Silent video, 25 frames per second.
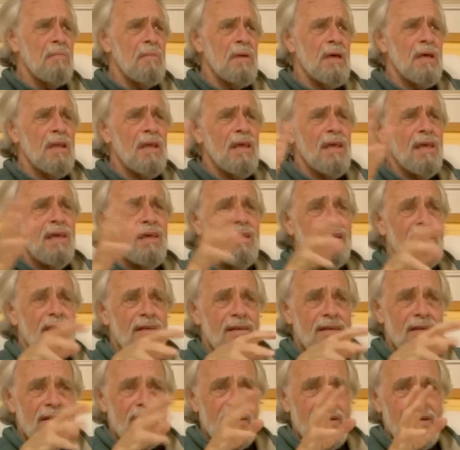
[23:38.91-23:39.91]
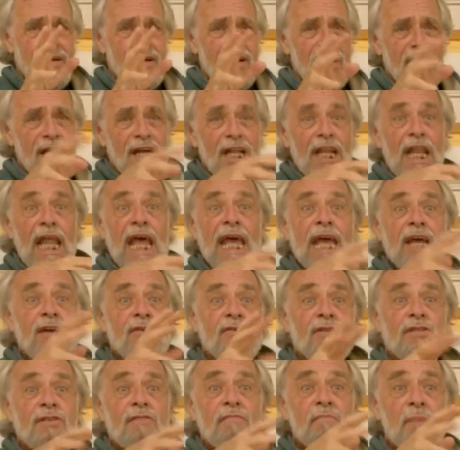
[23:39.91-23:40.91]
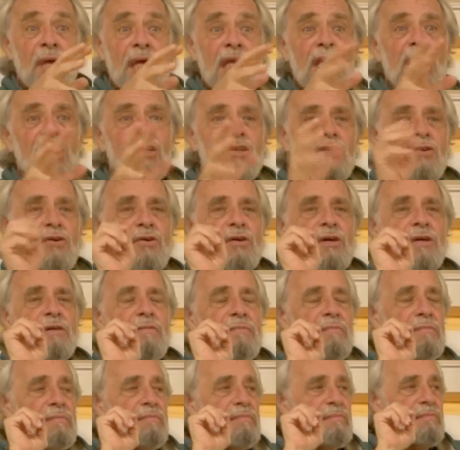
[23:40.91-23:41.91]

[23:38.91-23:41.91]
many layers of meaning to it.